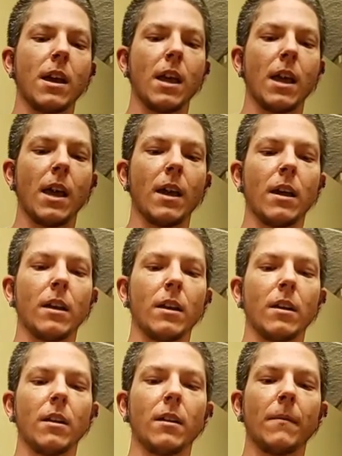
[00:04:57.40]

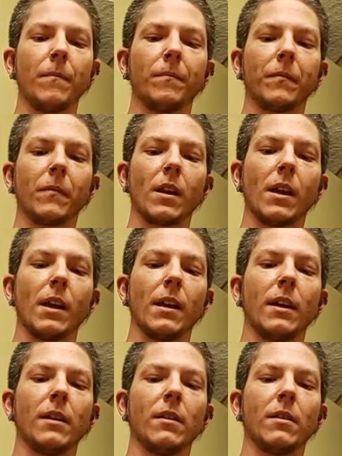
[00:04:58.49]
and
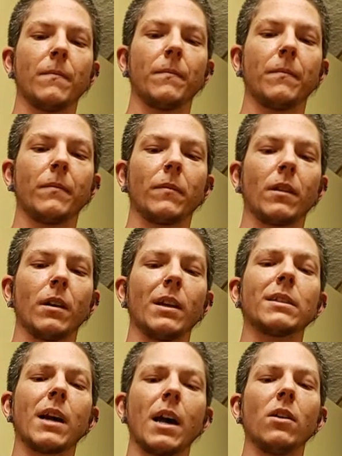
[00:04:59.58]
it it's
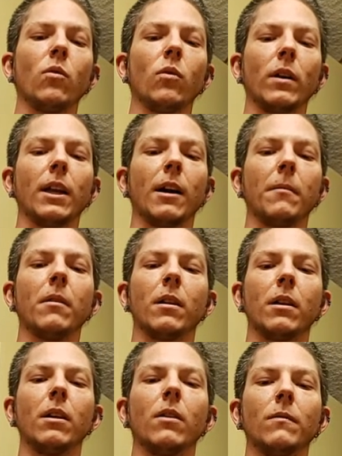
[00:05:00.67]
kind of oily, you
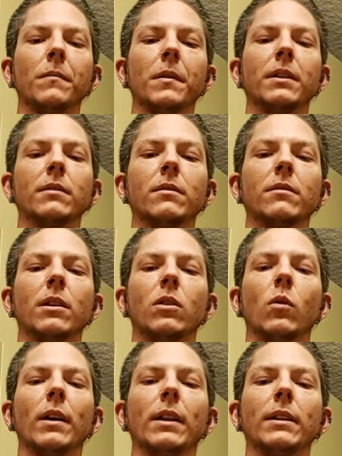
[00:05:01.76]
know, it's an
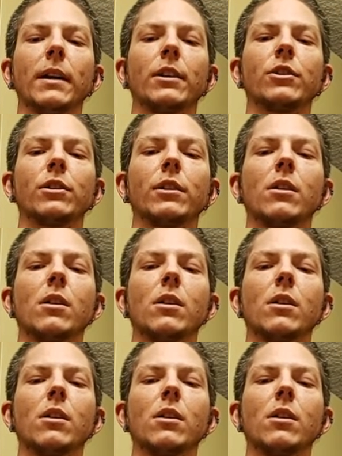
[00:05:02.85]
oily texture.